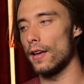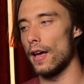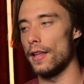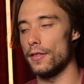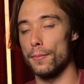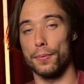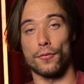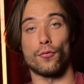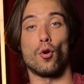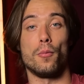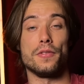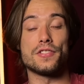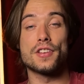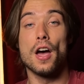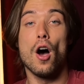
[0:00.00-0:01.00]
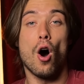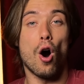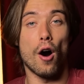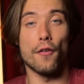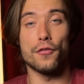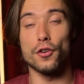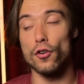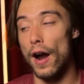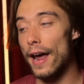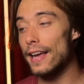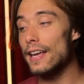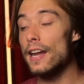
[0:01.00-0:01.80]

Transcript: and the performance of the racket.